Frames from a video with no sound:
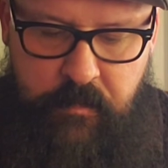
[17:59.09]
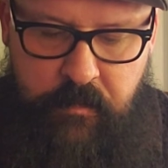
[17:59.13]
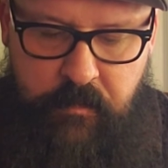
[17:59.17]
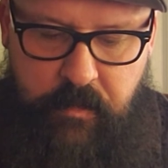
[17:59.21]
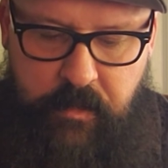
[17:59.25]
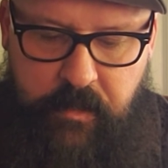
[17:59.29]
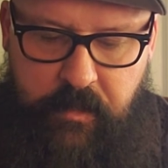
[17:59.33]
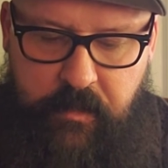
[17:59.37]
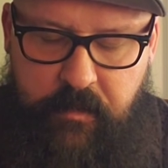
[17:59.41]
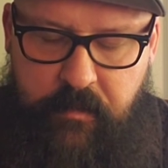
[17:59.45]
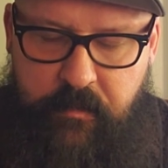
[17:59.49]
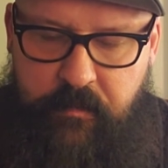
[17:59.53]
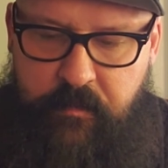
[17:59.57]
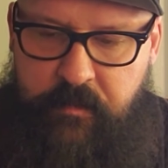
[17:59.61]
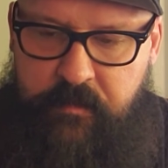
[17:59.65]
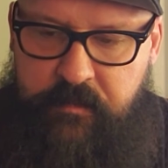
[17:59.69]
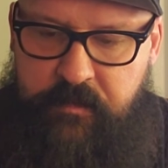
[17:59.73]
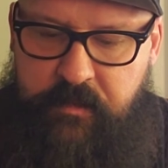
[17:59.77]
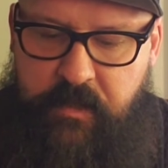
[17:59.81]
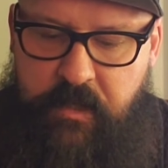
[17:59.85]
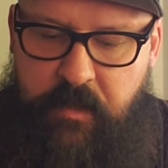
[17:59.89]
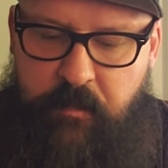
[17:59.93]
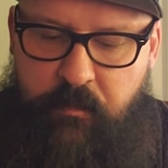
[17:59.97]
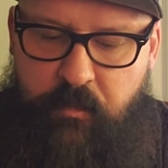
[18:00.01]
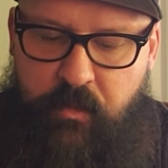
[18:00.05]
Like, there's a
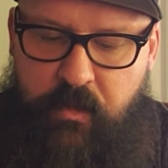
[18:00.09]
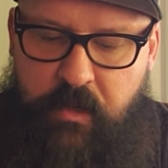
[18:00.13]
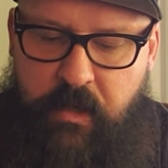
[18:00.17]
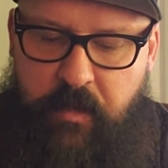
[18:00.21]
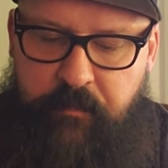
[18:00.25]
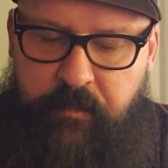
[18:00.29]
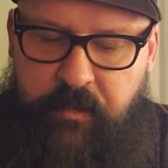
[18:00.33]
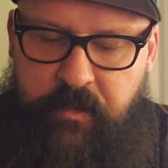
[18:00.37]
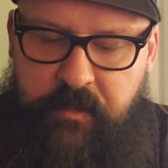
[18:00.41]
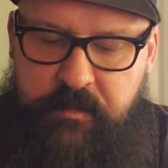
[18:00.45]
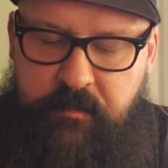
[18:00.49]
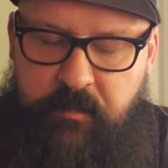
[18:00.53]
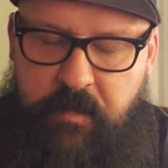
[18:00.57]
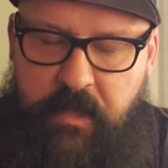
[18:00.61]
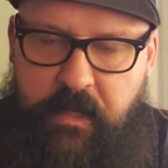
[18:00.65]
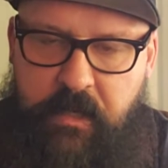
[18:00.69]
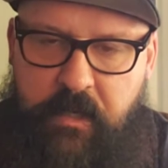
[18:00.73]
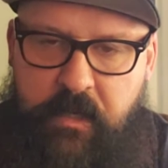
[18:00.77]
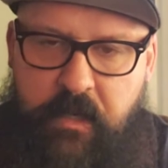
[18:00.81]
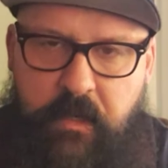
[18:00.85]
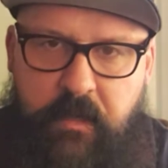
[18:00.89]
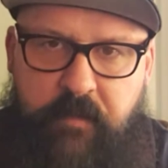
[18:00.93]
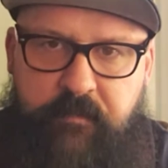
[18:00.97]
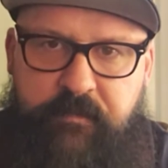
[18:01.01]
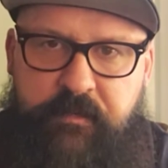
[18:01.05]
couple companies that make
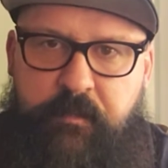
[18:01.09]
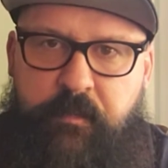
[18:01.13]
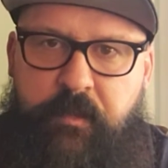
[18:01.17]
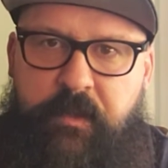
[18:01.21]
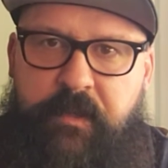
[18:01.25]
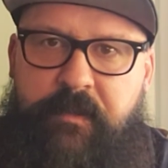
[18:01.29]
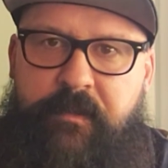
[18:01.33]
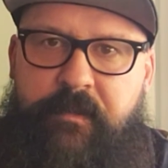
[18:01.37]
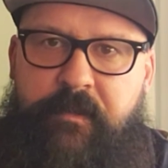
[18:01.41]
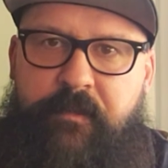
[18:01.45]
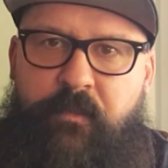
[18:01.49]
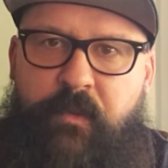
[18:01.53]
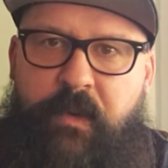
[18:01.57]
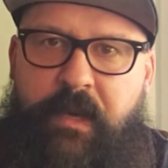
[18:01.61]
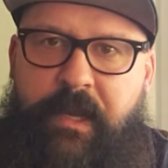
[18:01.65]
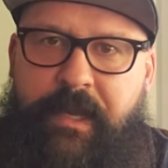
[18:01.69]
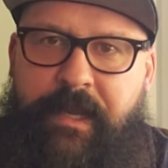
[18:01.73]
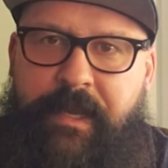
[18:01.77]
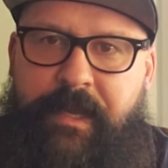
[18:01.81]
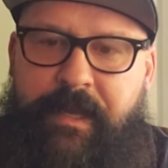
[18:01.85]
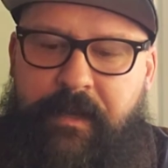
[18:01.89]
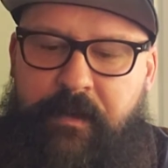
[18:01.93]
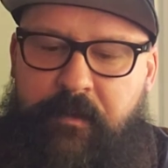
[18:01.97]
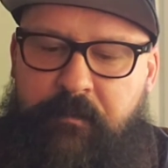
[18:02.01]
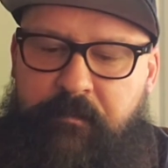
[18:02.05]
cuffs, but when I
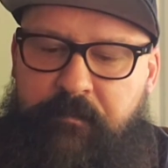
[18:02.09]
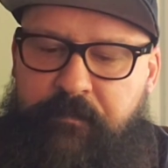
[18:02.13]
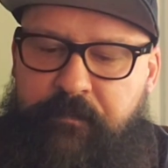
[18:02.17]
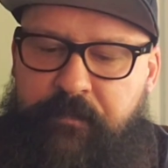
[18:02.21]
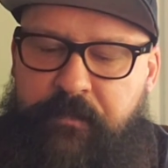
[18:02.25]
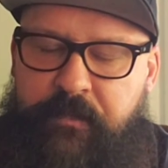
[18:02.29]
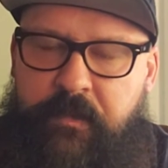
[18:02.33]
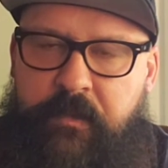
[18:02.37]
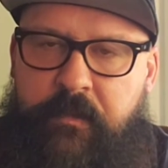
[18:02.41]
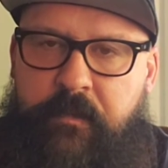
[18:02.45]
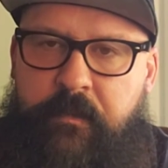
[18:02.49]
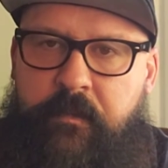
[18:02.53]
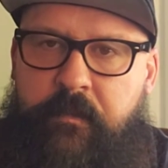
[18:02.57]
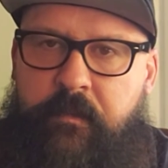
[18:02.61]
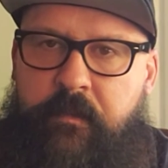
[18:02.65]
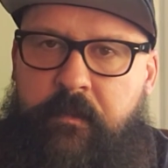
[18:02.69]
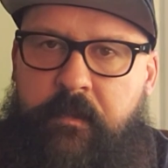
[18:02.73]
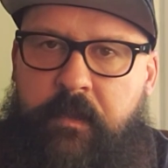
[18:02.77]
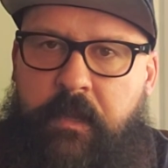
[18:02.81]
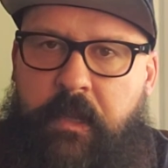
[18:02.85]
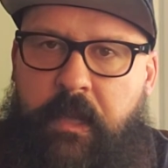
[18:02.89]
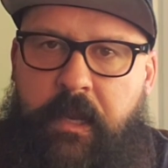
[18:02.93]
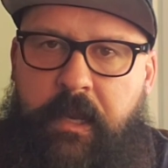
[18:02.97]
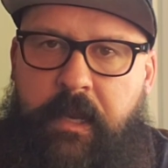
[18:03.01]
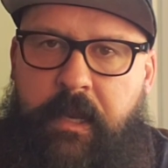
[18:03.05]
get them,
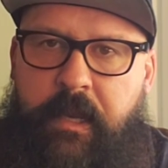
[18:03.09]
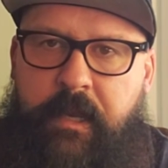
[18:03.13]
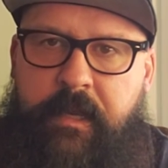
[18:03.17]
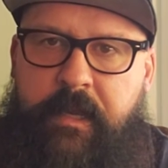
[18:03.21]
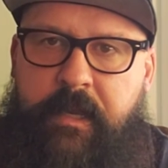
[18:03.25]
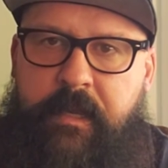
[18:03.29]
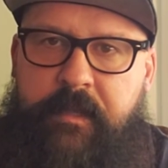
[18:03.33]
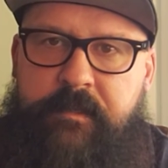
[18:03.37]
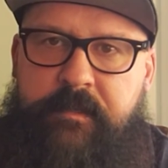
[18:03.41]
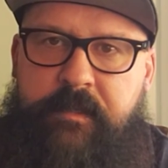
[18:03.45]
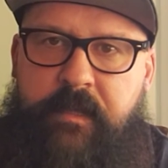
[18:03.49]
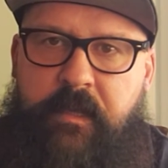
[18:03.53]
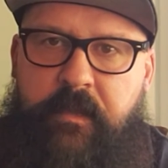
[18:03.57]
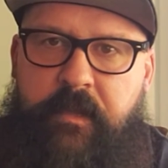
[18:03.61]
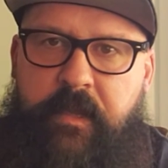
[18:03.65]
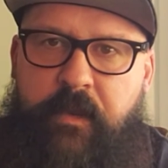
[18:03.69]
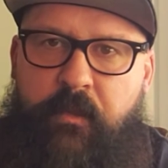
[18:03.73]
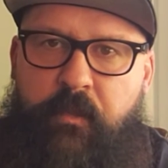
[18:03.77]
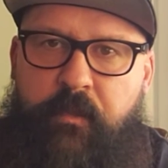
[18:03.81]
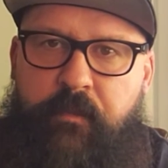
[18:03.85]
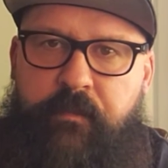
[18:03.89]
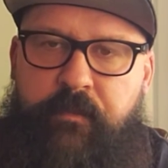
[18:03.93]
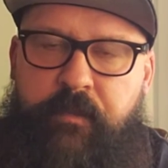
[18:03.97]
I can't see how they would